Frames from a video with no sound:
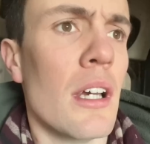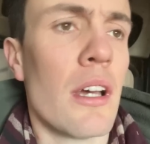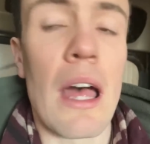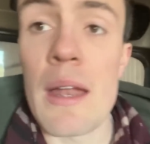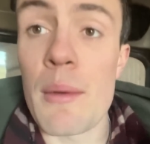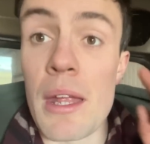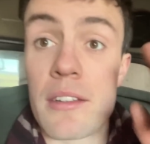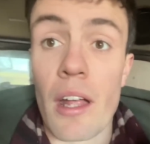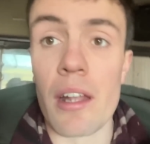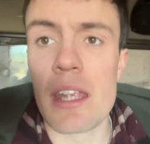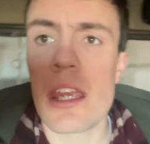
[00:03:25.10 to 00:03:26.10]
Anyway,
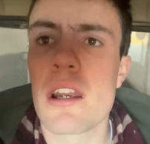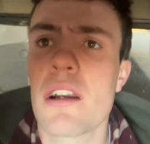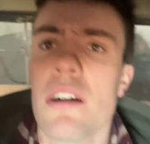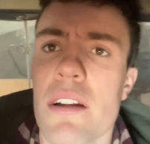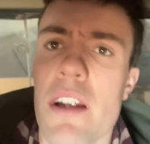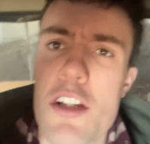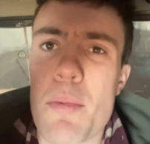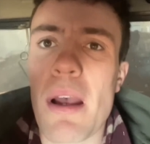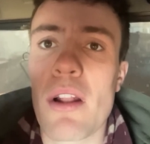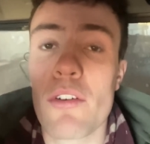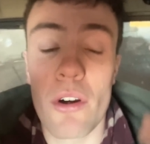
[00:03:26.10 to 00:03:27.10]
done here. There's a
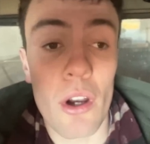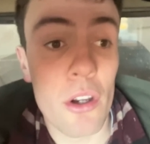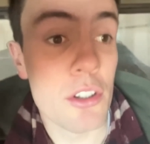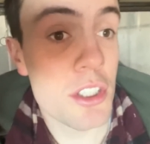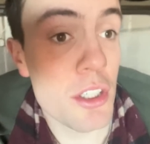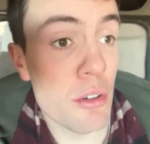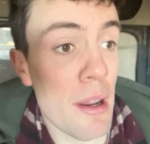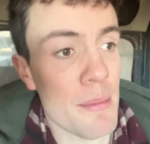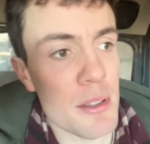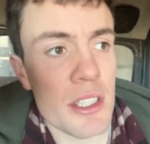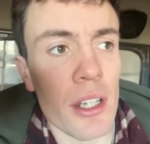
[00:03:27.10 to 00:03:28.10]
pile of oilseed
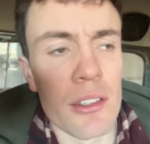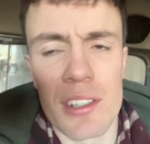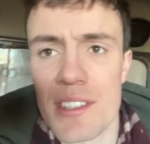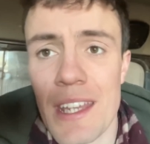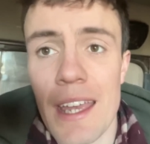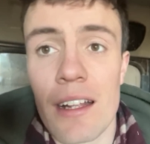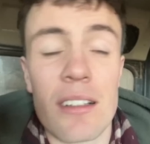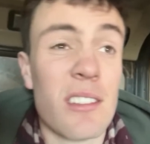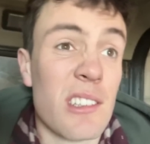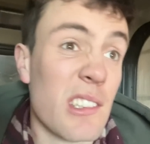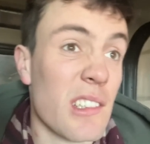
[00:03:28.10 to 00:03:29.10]
grapes still to sell.
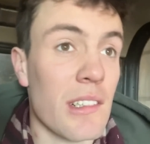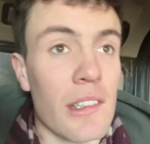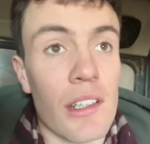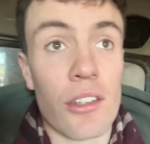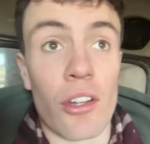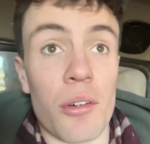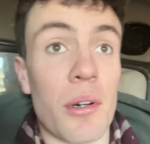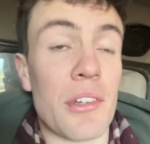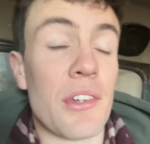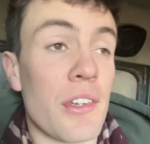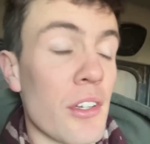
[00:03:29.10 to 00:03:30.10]
Don't know
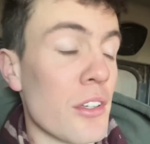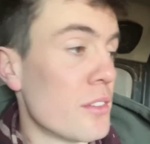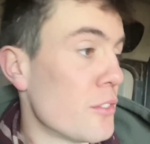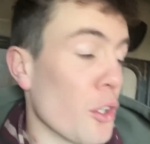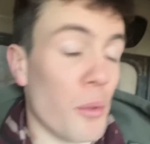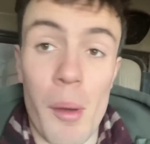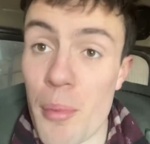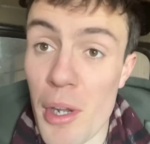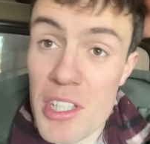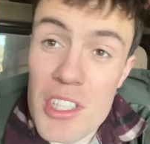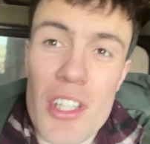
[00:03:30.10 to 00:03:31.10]
what to do. Don't know what
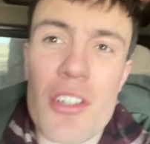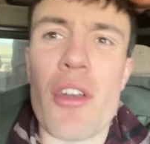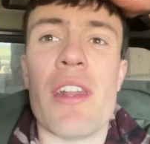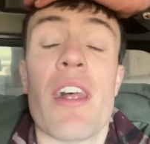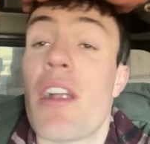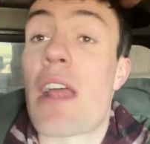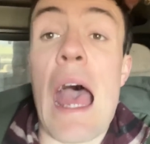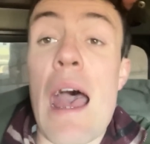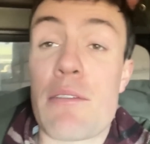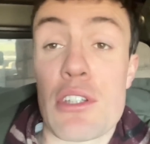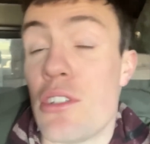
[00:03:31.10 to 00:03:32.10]
prices are doing. They're
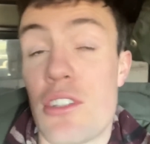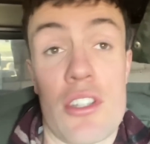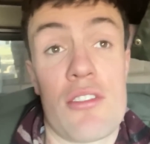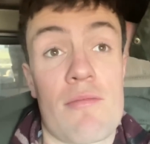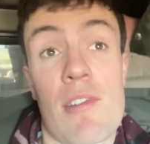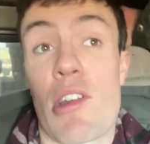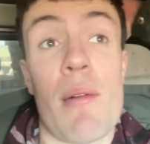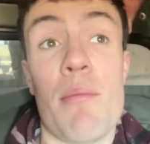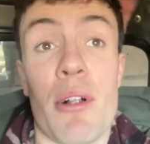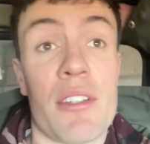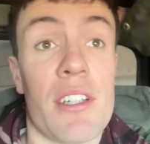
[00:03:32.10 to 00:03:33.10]
absolutely just
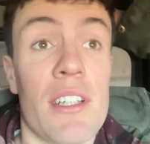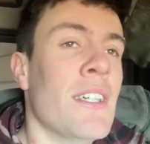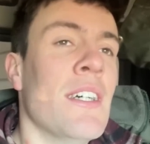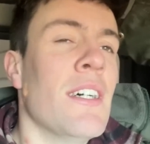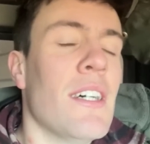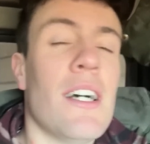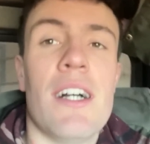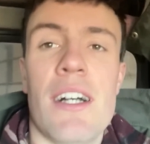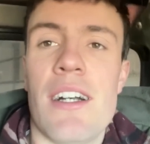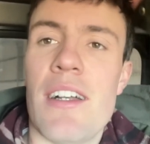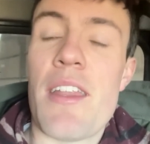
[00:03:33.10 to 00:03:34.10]
crumbled.
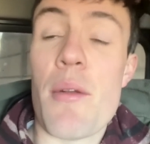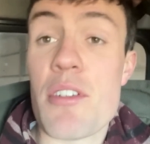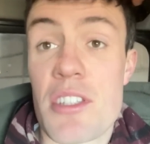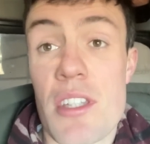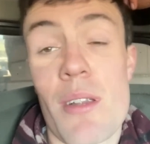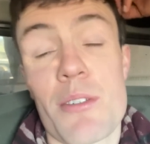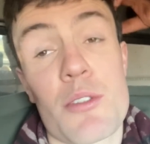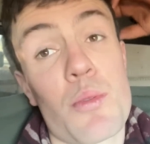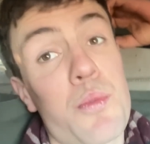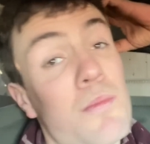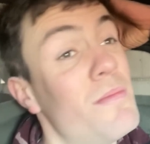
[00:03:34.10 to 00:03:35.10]
There was
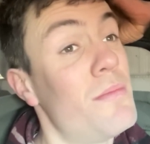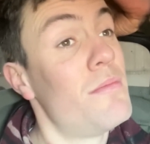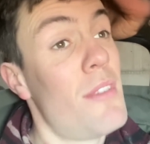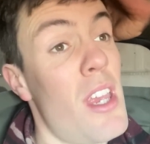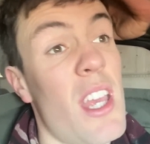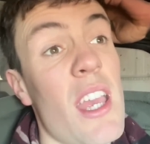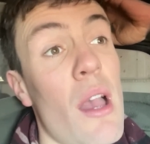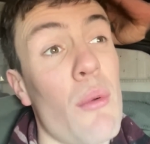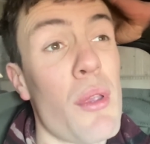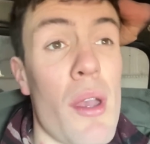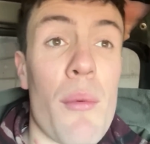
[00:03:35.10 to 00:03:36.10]
you could get
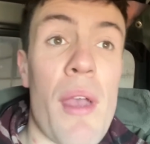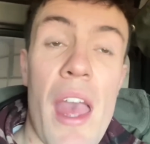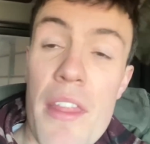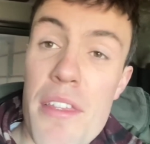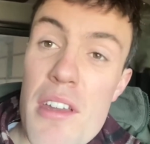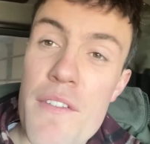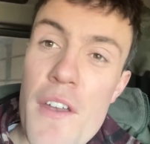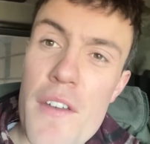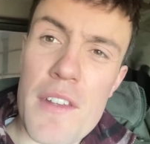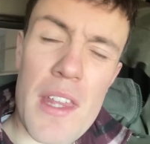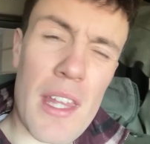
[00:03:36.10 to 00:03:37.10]
wheat away at
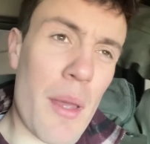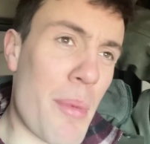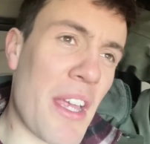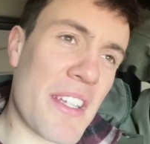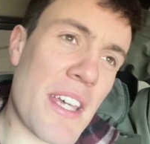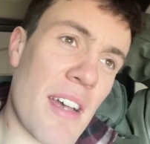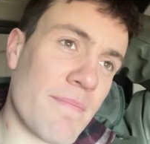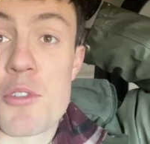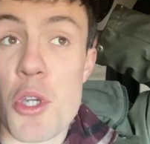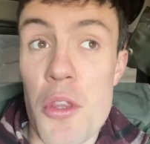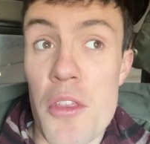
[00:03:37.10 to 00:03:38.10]
350. I think it peaked at
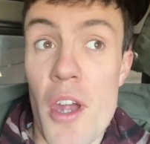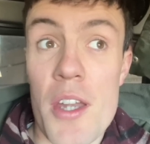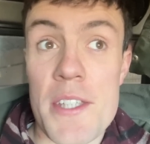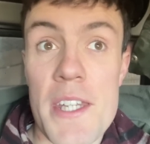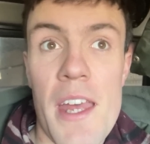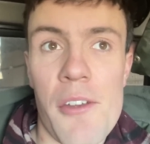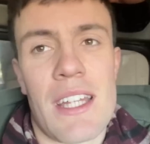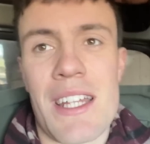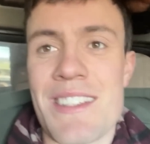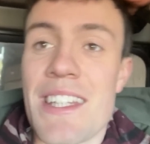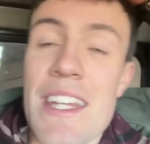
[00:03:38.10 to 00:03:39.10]
230 now.
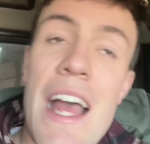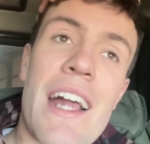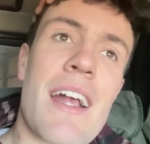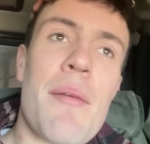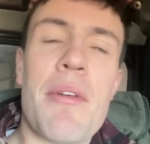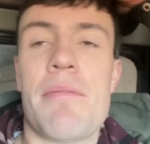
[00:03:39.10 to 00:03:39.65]
Didn't see that coming.